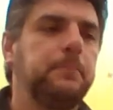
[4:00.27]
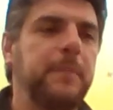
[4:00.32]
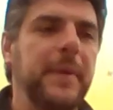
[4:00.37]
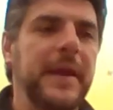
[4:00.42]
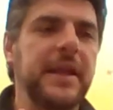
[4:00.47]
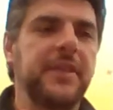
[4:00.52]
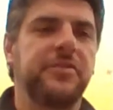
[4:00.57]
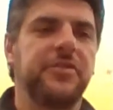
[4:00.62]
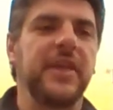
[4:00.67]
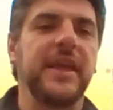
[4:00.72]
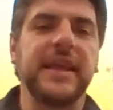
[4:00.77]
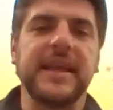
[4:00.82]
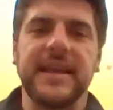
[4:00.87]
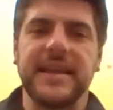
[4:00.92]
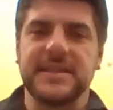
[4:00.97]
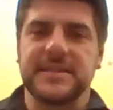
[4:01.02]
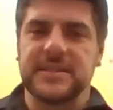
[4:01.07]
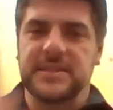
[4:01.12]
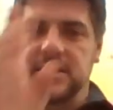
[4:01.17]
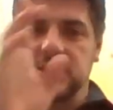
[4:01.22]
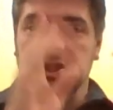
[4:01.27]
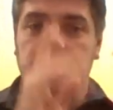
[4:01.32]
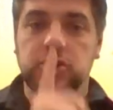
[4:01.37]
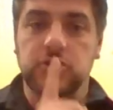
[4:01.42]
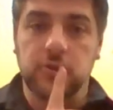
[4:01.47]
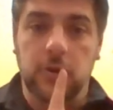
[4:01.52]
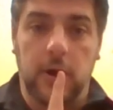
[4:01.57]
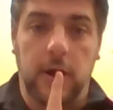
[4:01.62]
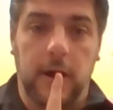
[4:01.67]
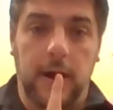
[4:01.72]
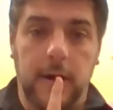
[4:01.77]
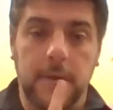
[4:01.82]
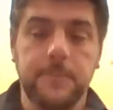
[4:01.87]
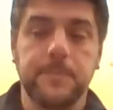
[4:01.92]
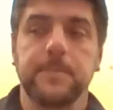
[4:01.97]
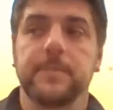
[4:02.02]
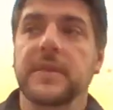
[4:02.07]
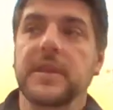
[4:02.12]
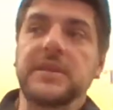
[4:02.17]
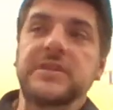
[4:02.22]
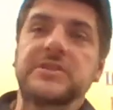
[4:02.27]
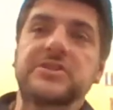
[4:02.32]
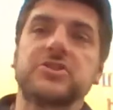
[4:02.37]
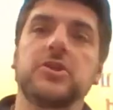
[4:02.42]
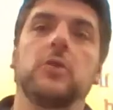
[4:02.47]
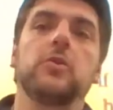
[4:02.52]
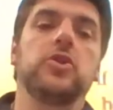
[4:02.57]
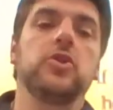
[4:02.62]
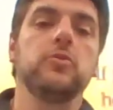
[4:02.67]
big thing is the straw. So